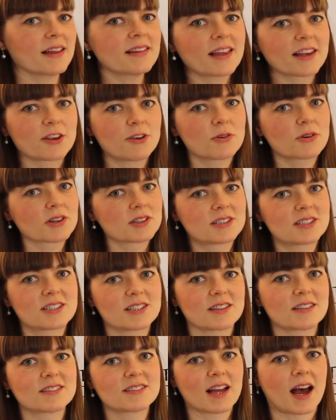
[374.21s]
like you could
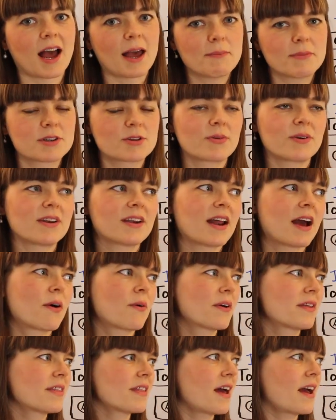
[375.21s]
still die between now
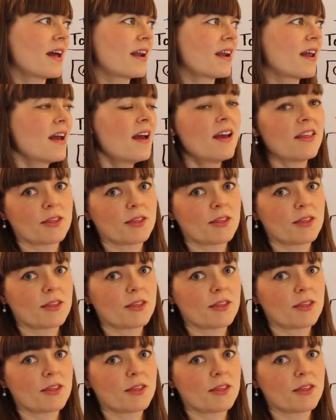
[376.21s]
and then.